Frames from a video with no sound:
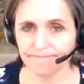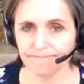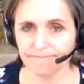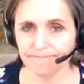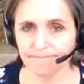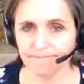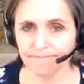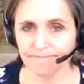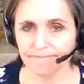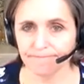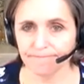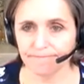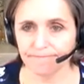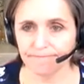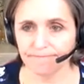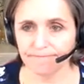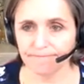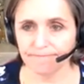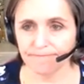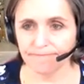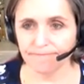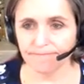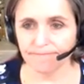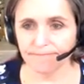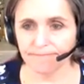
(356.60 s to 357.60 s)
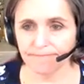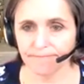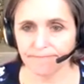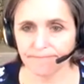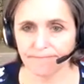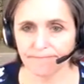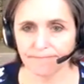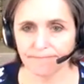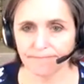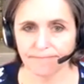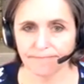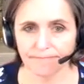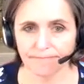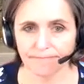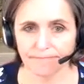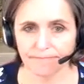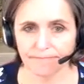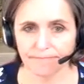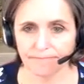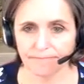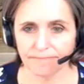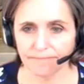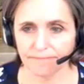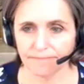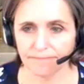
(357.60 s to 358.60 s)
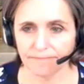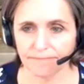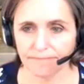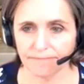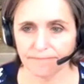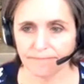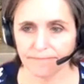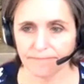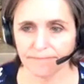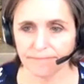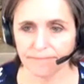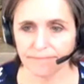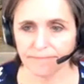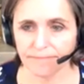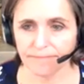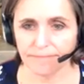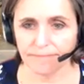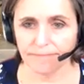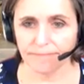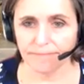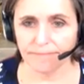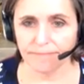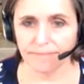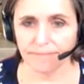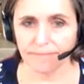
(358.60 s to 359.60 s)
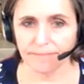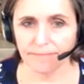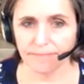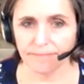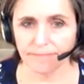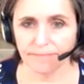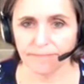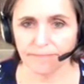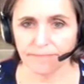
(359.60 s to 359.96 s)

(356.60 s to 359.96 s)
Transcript: The person shown says nothing.